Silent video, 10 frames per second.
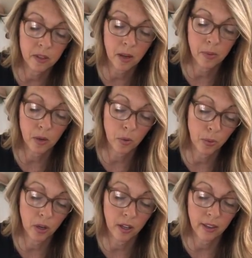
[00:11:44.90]
somebody
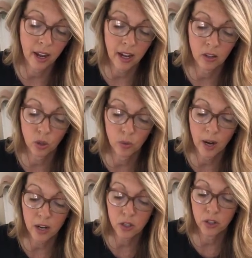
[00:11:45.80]
reported that they had a little
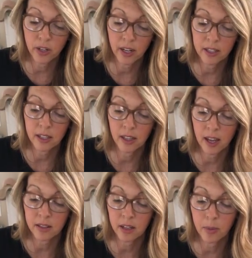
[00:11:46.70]
rash on their hands that
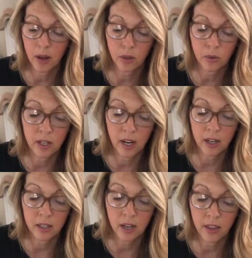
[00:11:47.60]
lasted about 3
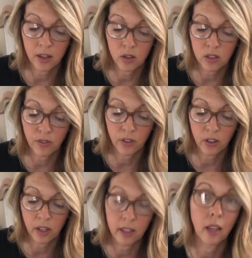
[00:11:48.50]
days, and they used to
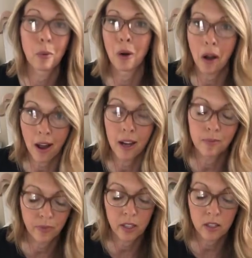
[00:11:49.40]
feel like they were
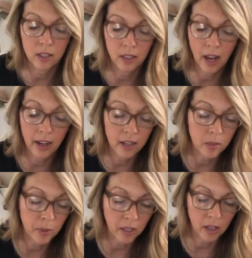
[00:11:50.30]
high. That
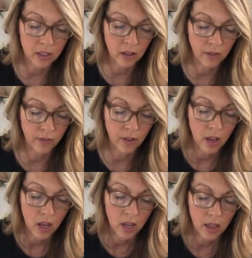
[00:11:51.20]
is because of
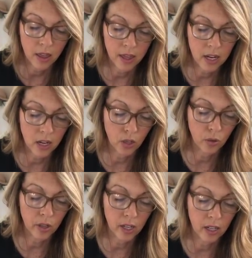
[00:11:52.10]
the
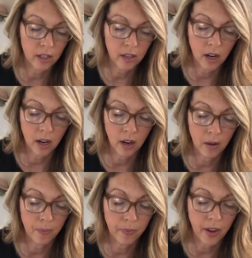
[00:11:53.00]
ingredient
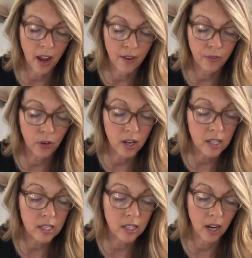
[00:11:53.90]

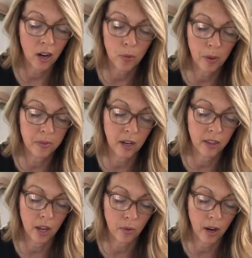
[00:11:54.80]
Efavirenz. I hope I'm
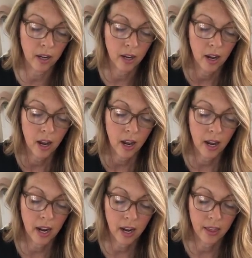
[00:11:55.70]
saying that right.
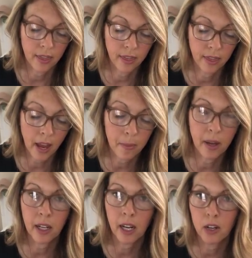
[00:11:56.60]
And that
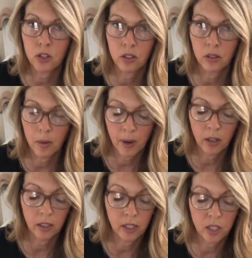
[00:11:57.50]
medication
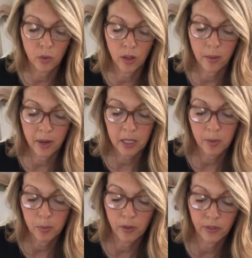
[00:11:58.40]
apparently is the one that makes
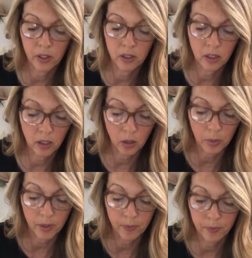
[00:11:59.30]
people feel a little
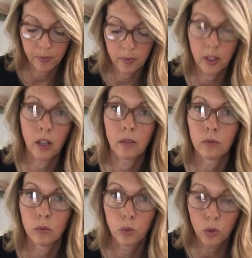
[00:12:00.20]
bit, you know,
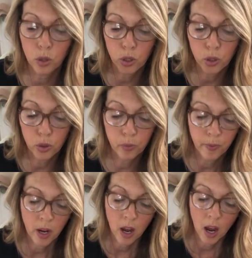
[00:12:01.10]
woo.